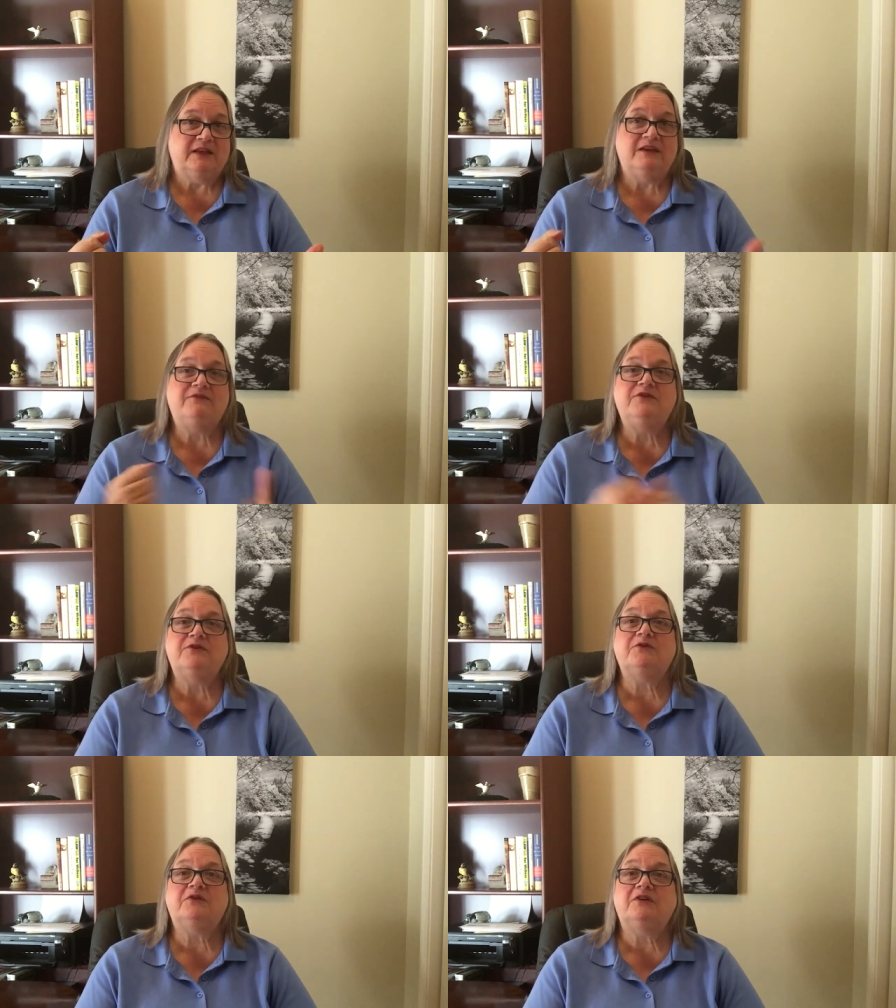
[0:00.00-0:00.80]
If
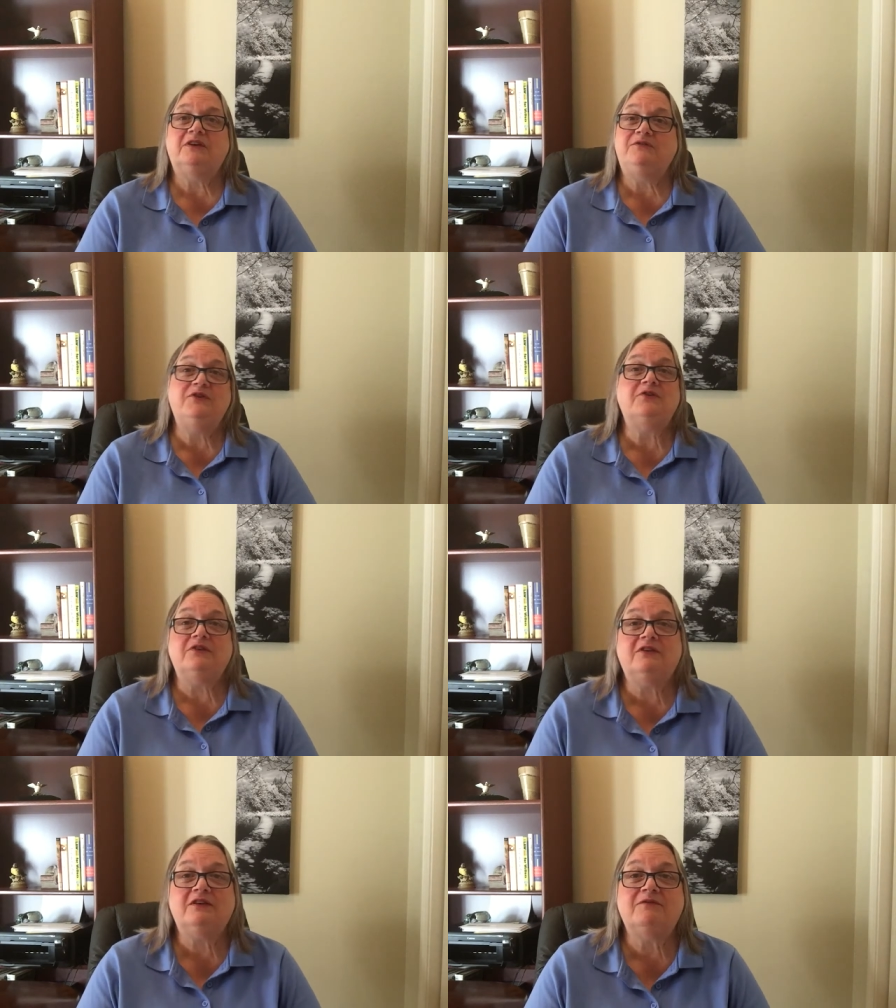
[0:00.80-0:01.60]
you're
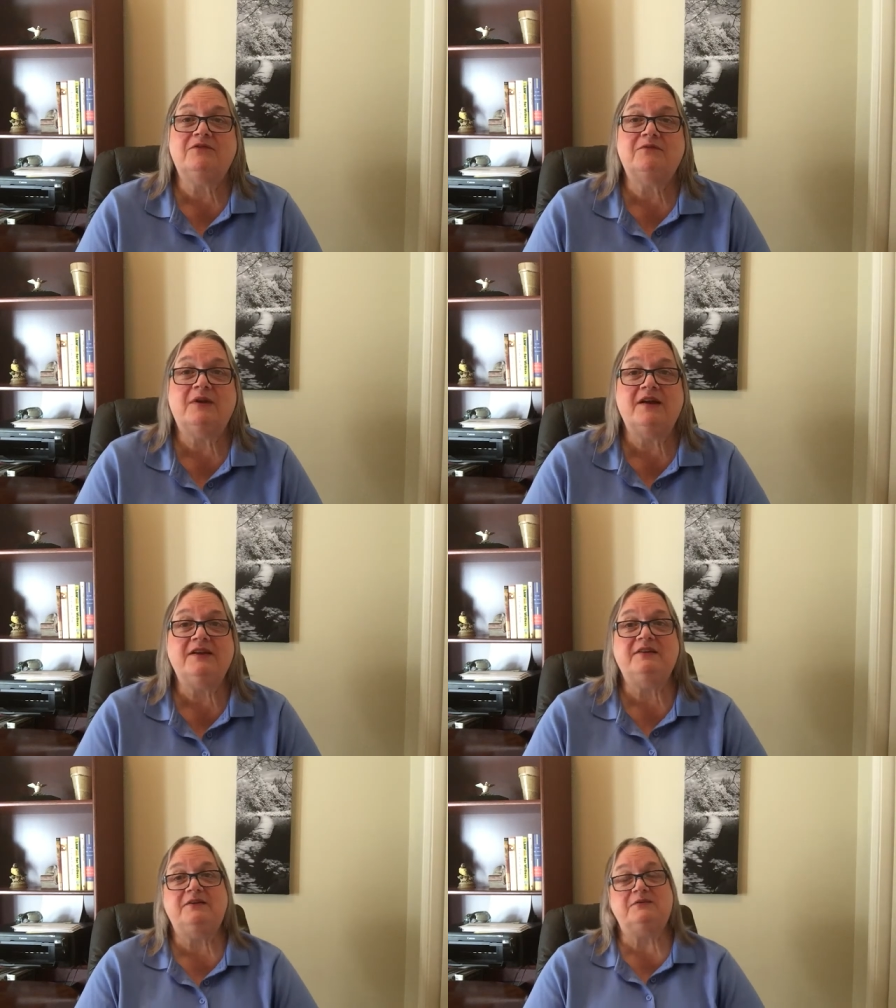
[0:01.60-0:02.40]
looking for a
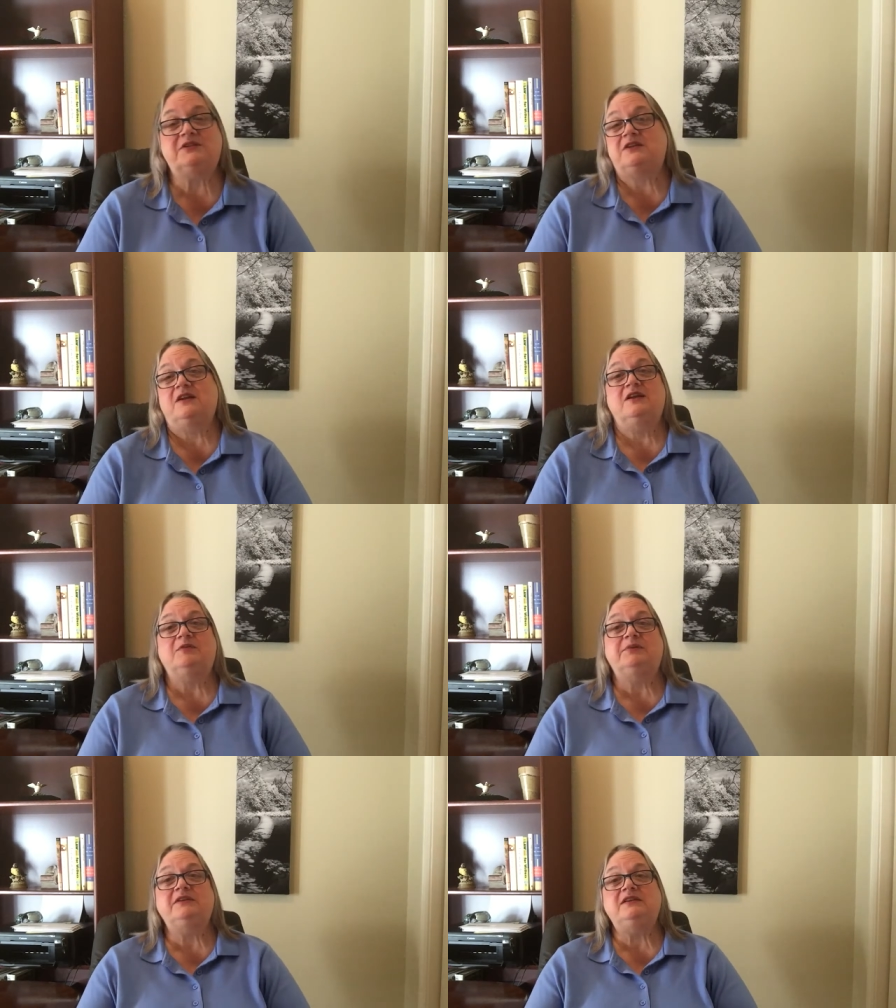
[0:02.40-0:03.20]
writing coach,
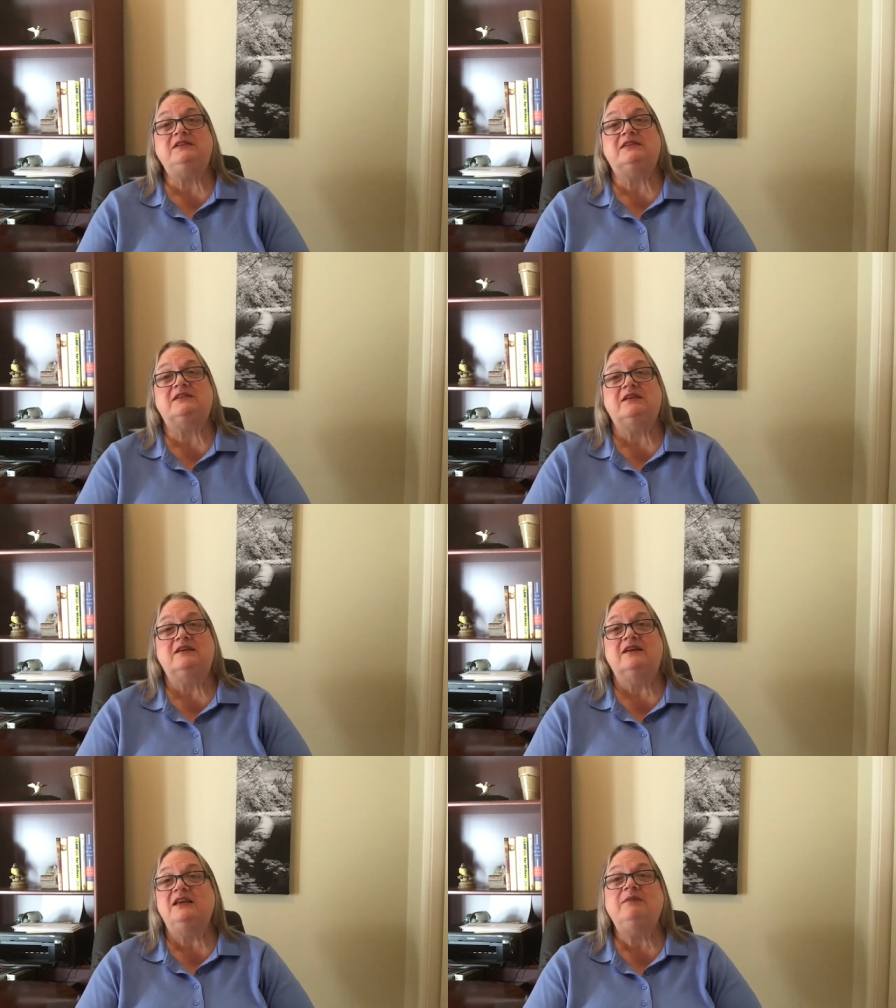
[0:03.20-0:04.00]
please
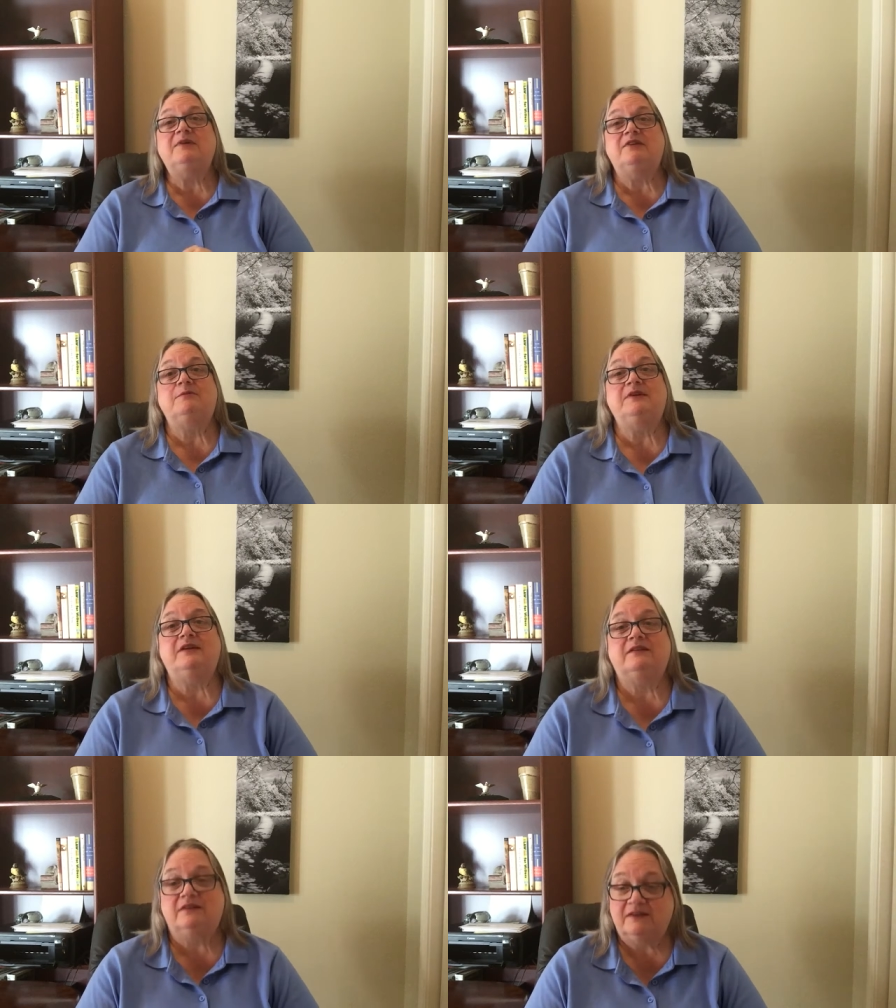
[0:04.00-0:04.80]
email
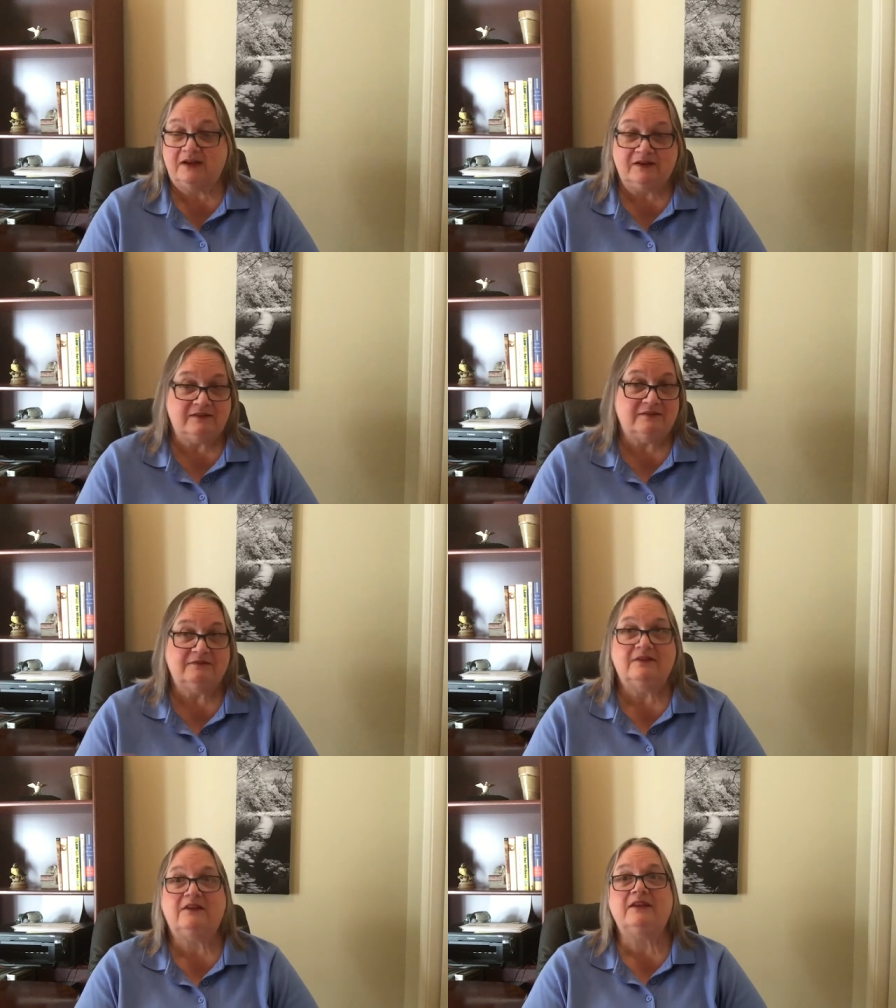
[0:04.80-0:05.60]
me.
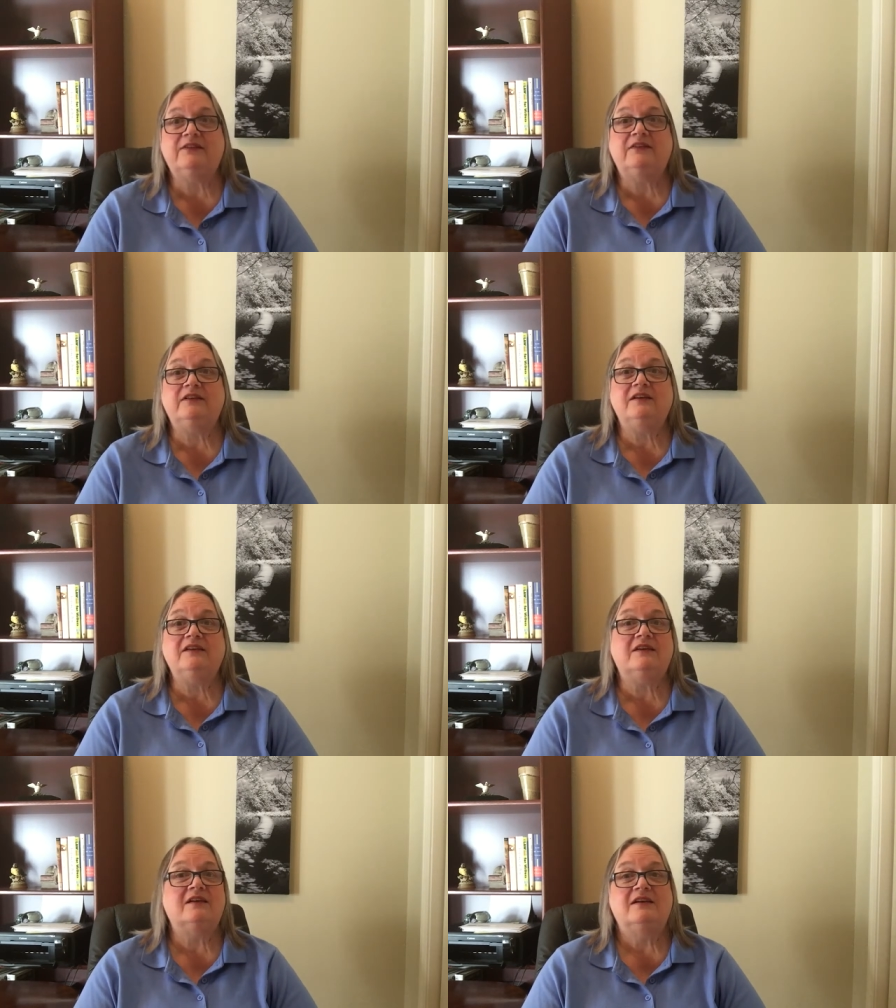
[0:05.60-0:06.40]
Click the
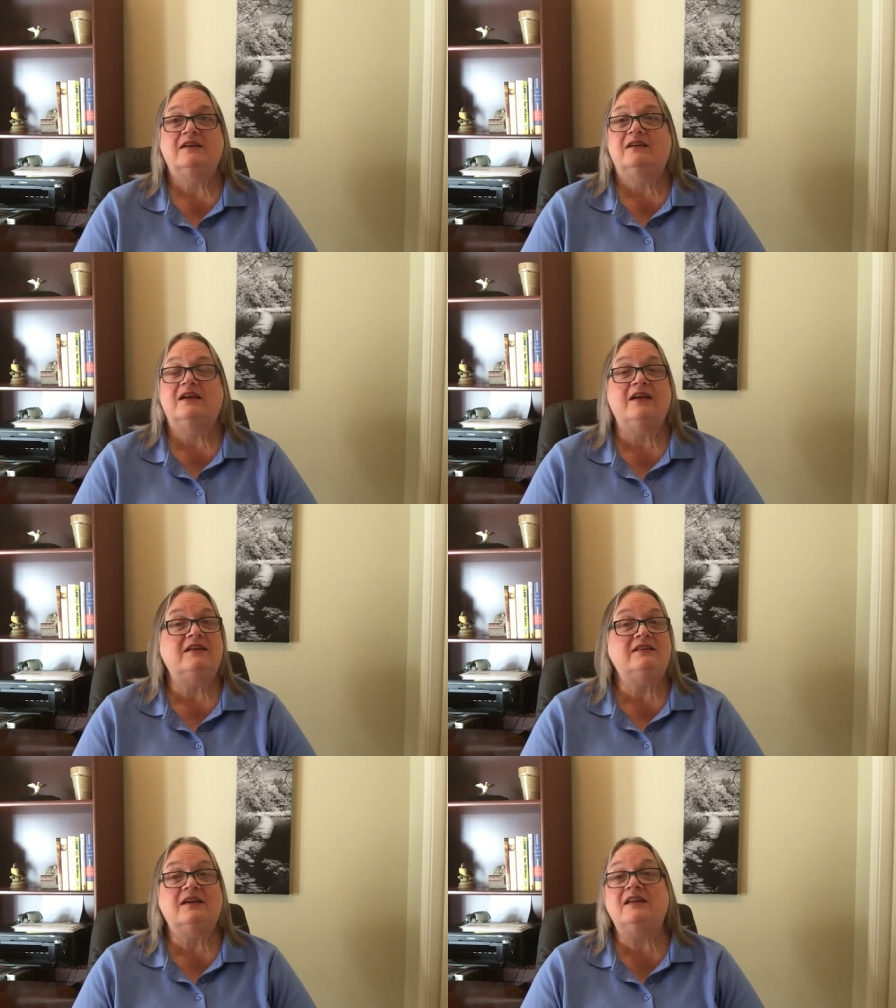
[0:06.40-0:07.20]
link
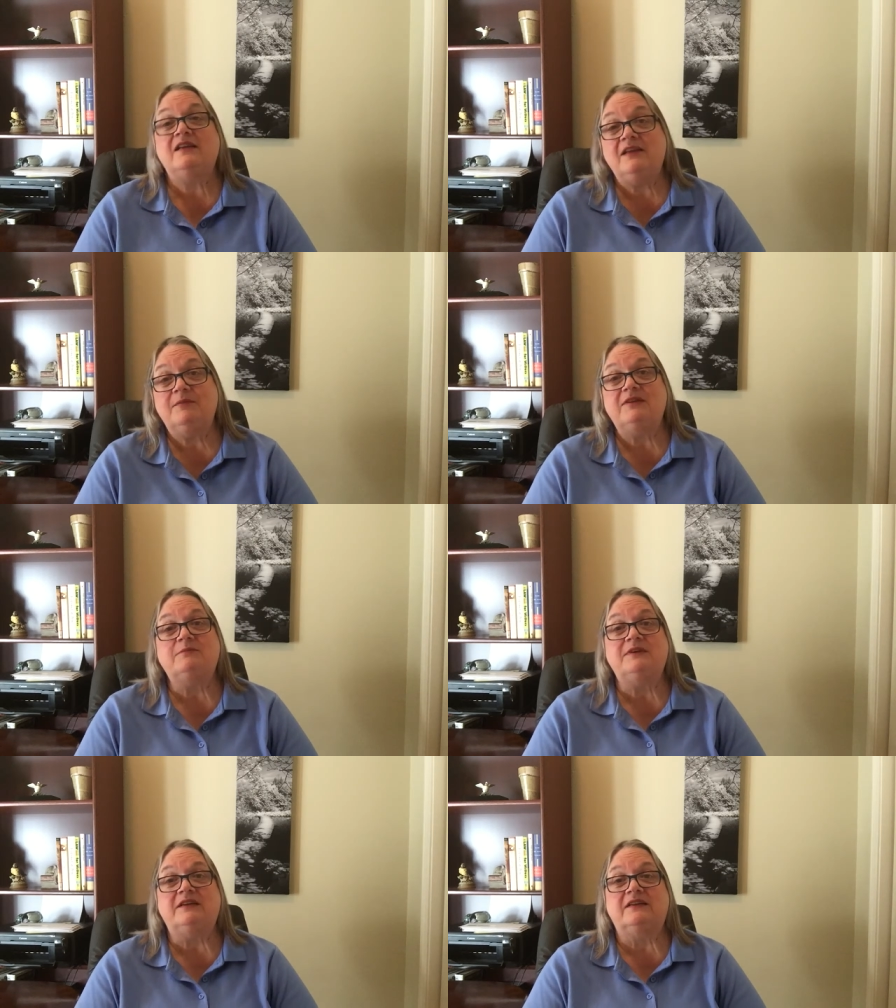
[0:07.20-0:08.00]
and
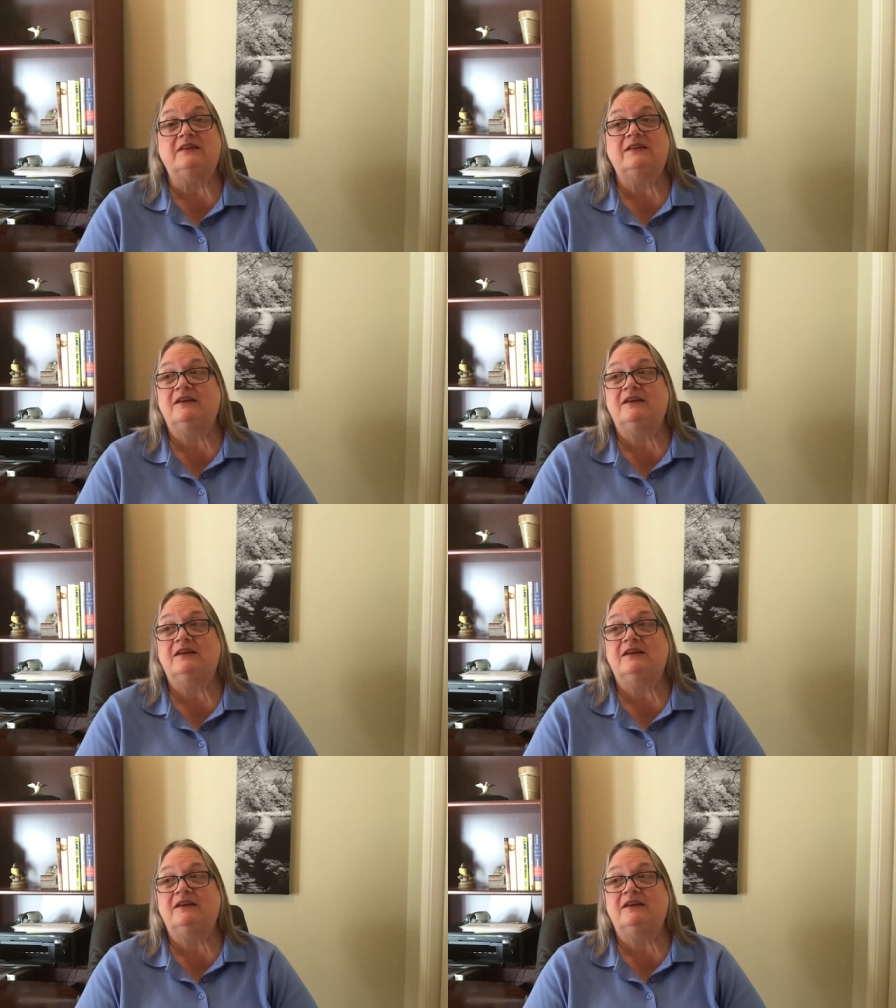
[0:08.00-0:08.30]
email me.